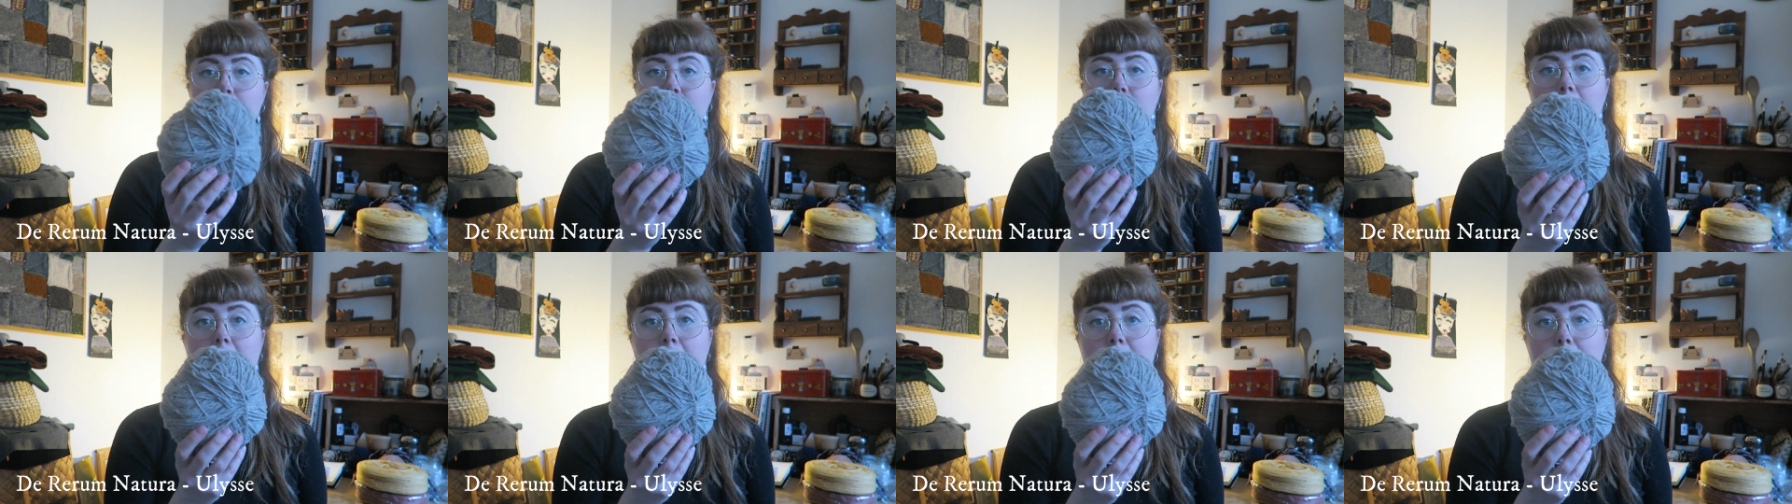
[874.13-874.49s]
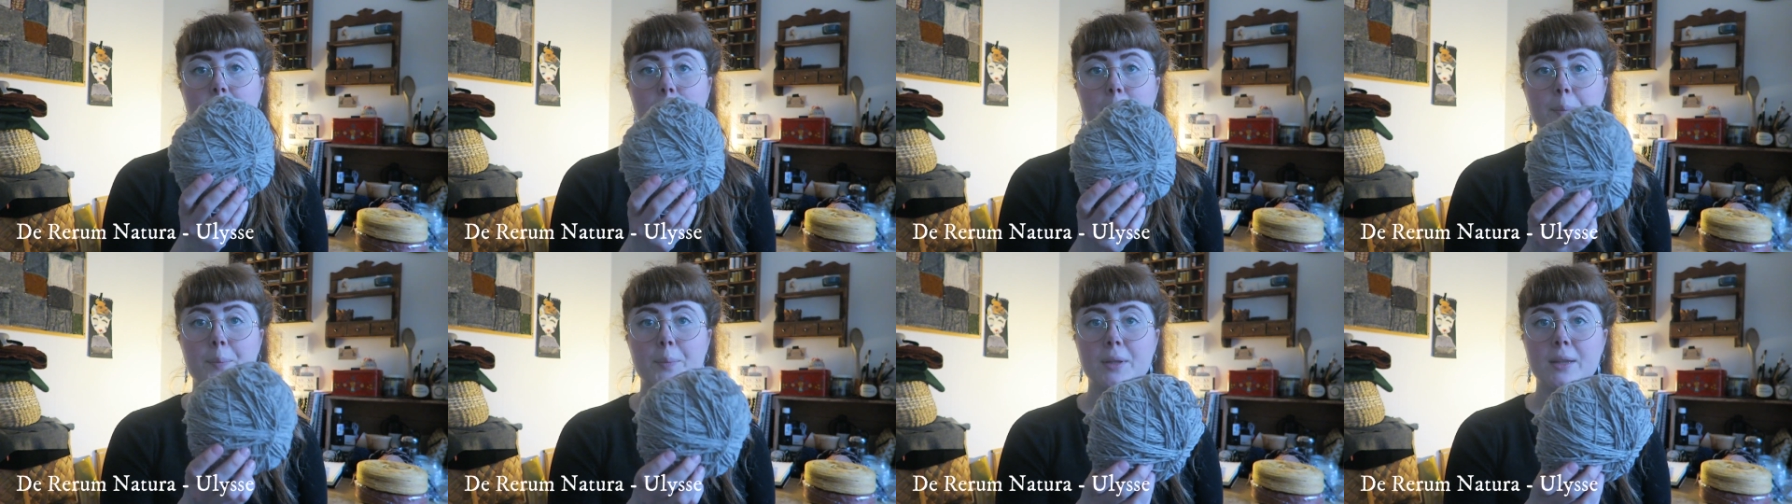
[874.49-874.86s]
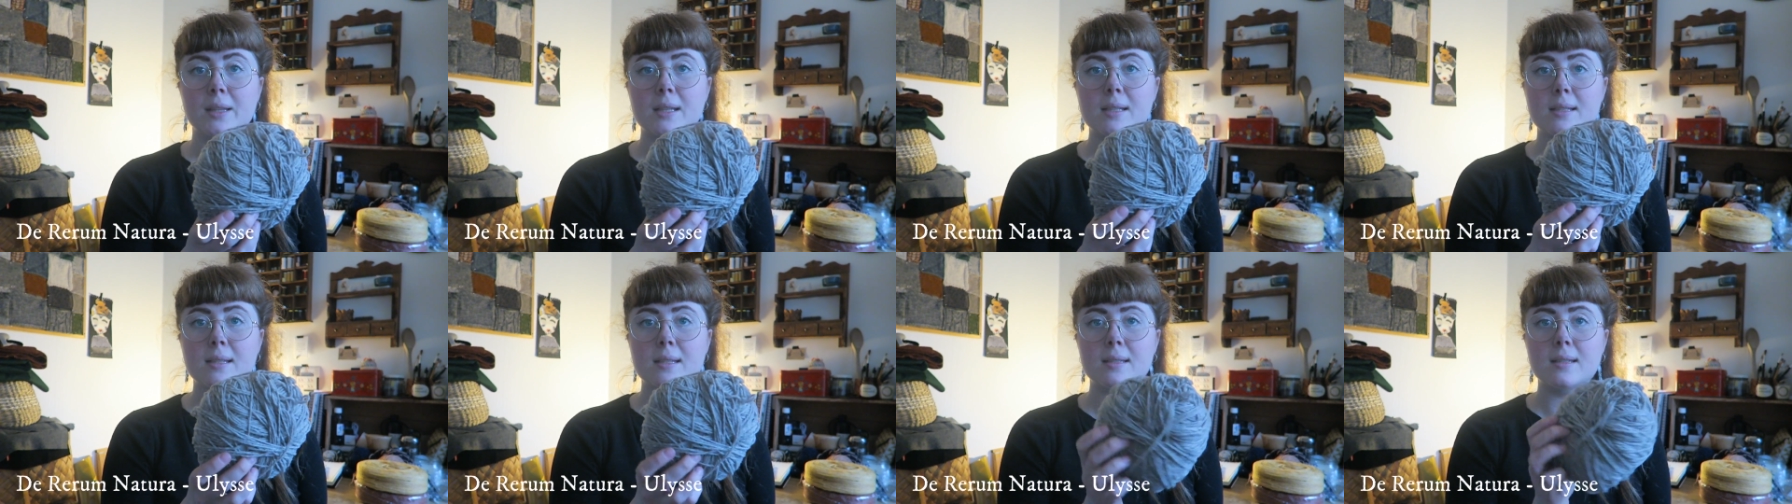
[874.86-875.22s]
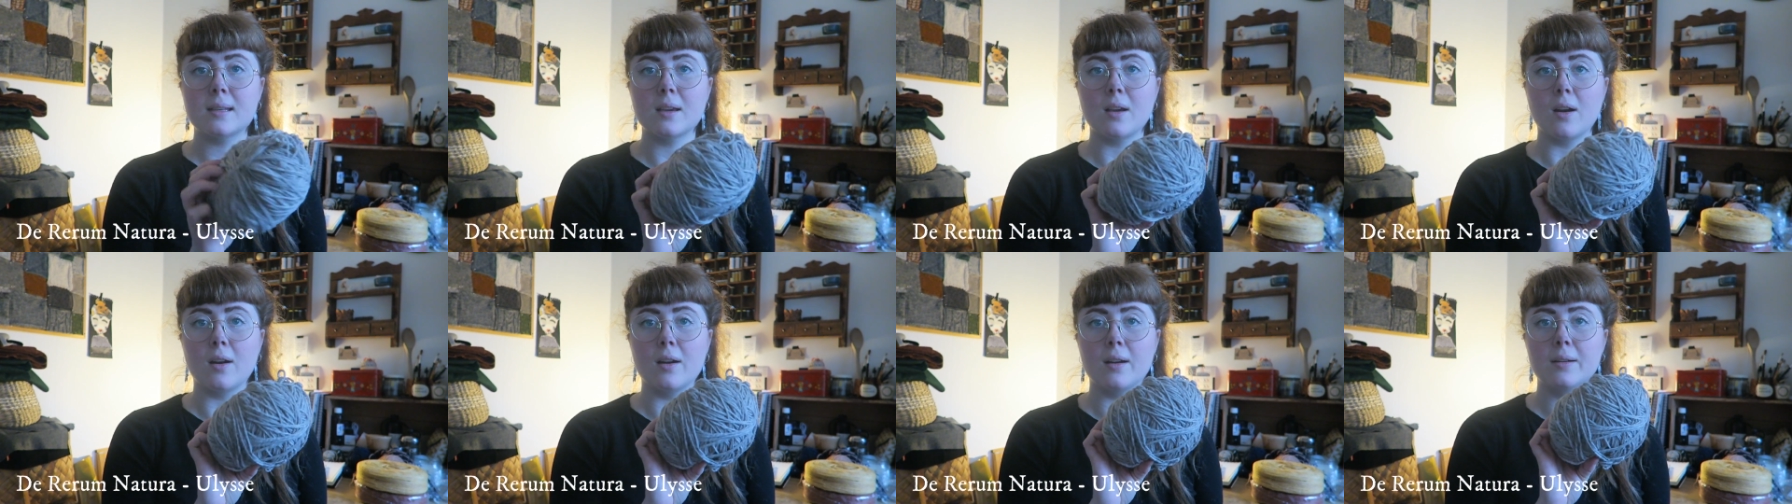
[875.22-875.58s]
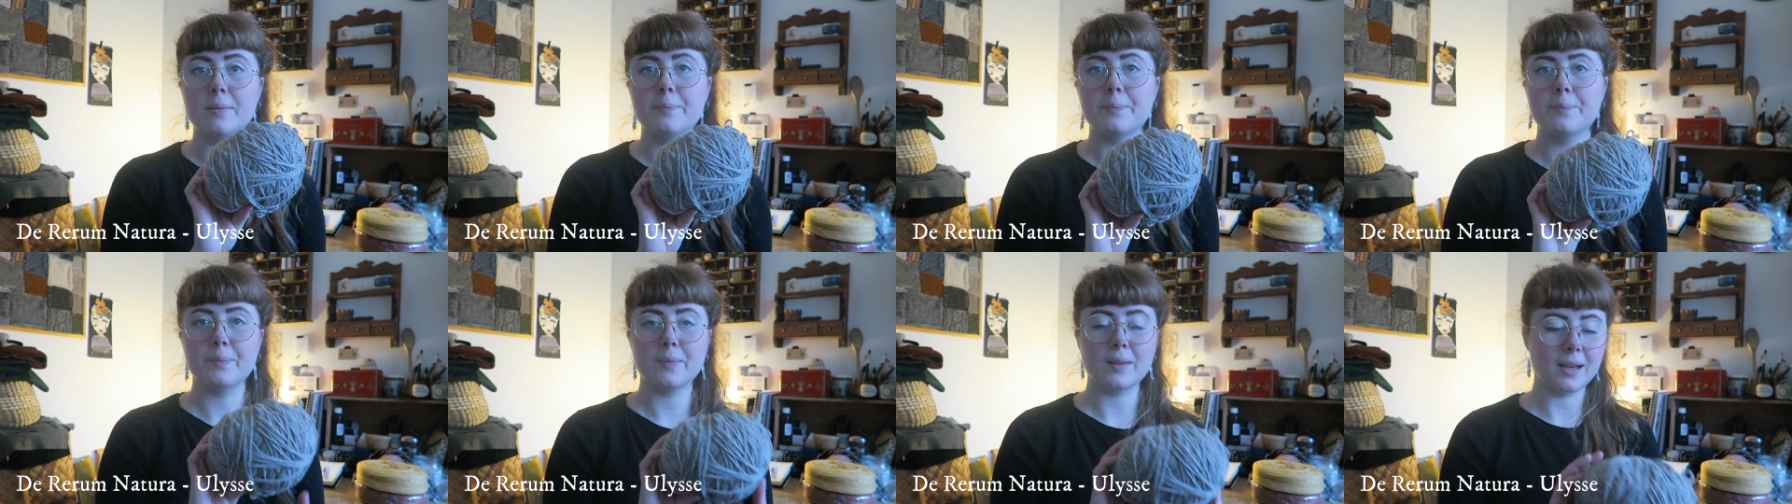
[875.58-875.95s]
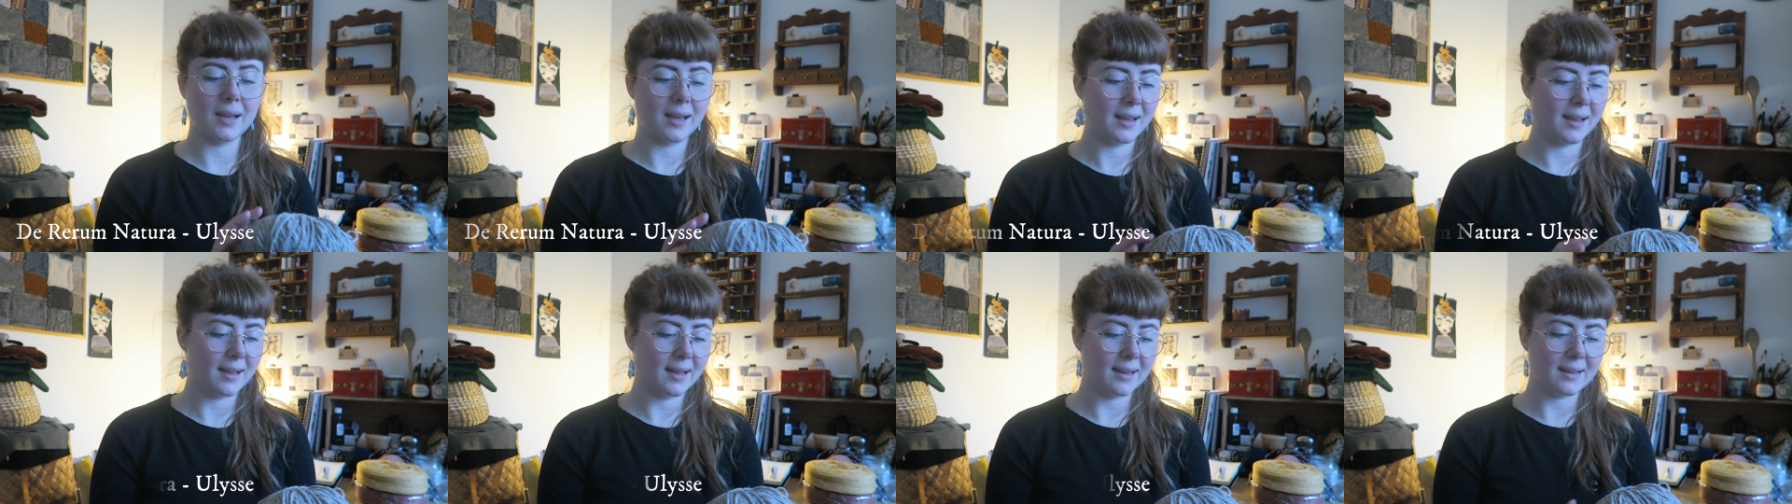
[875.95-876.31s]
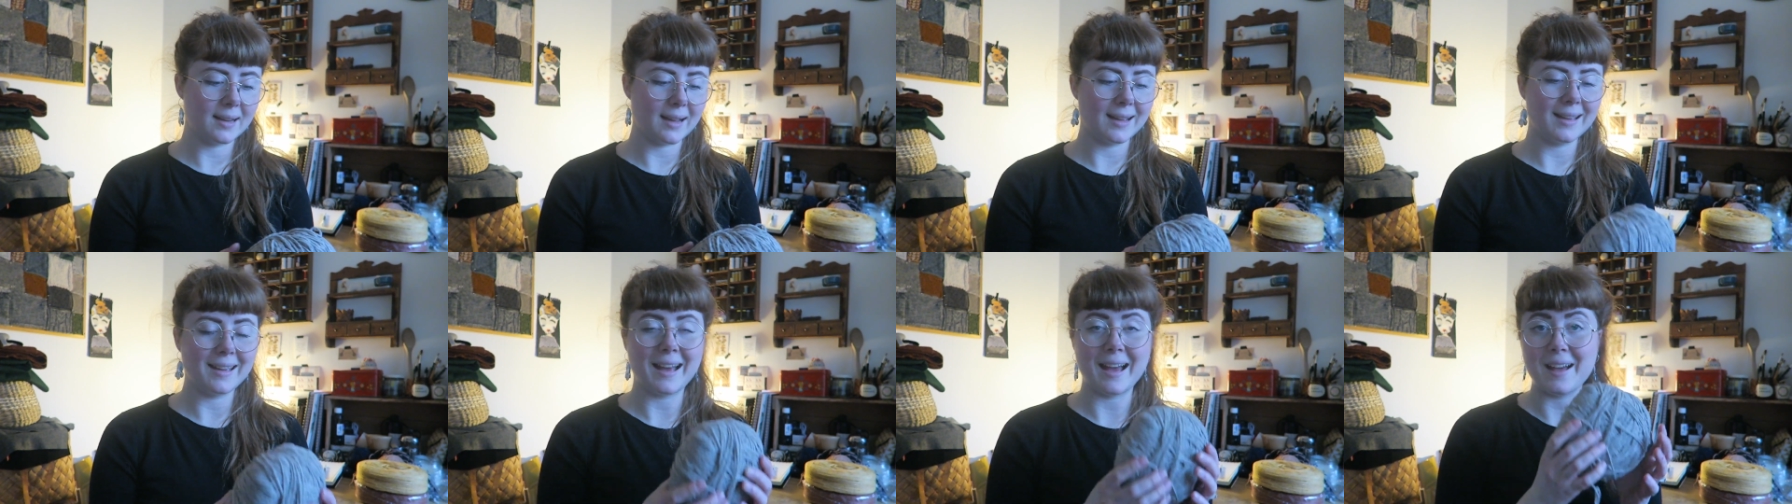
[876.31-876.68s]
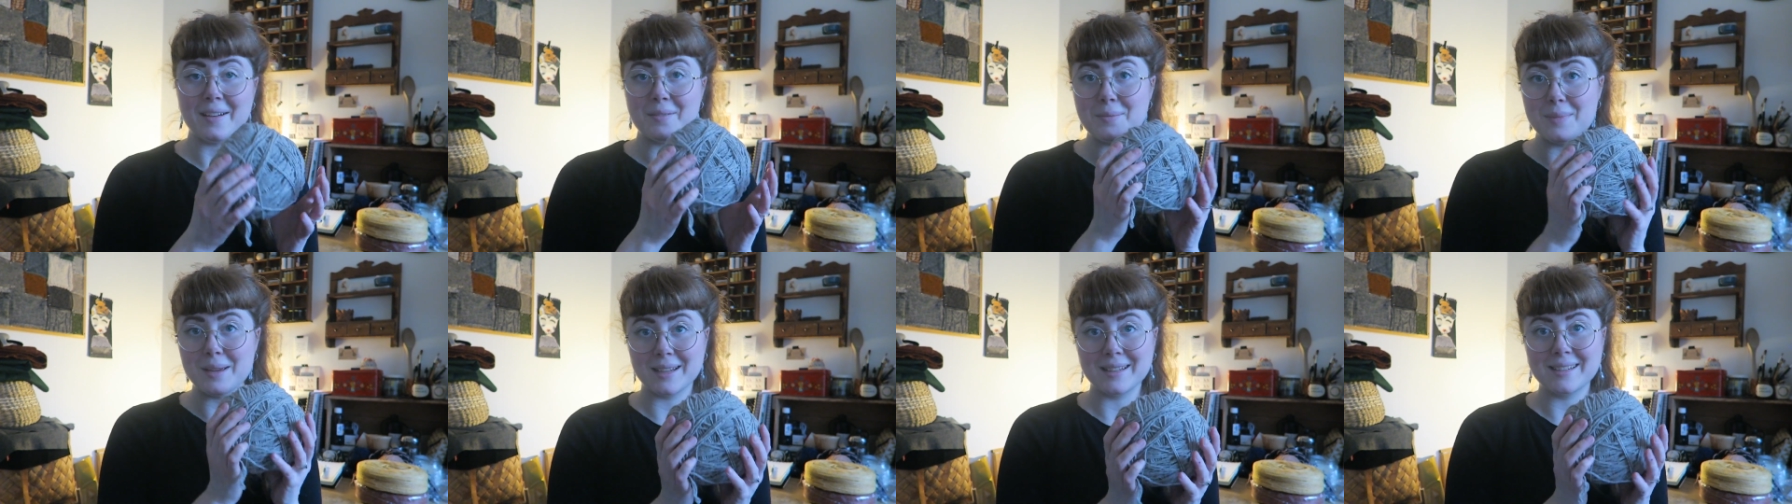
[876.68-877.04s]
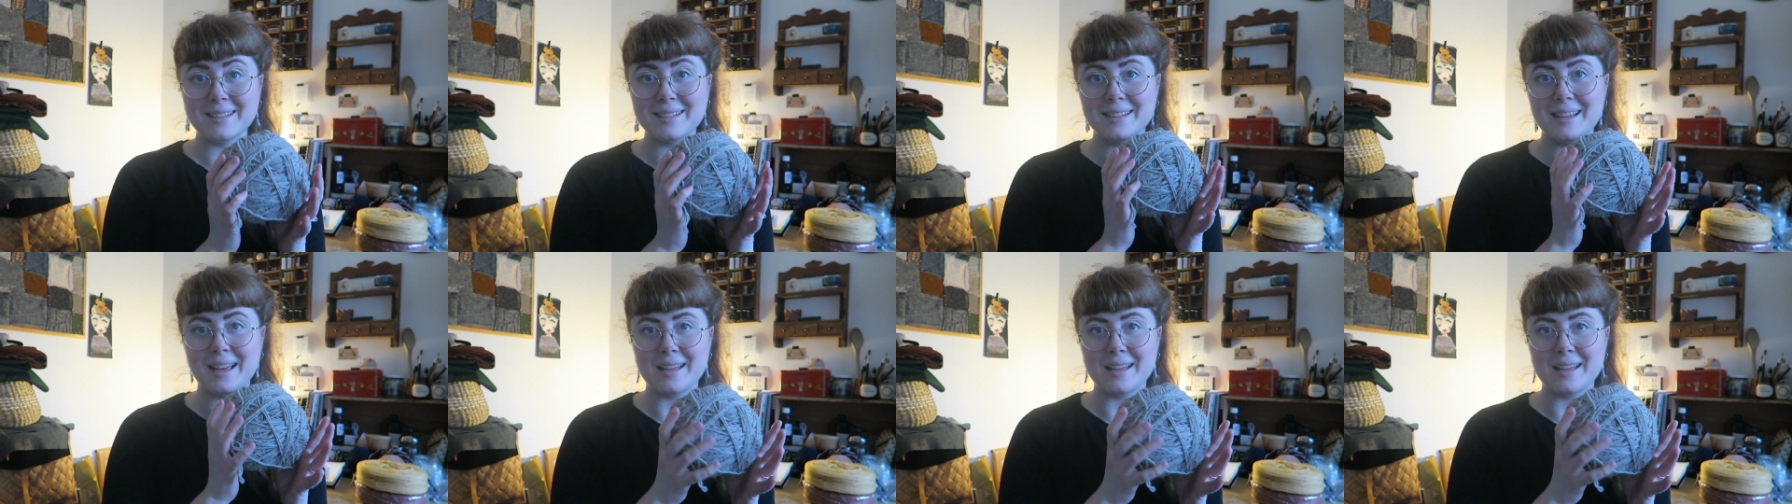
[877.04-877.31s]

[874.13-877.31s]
But this is the yarn, and I have been,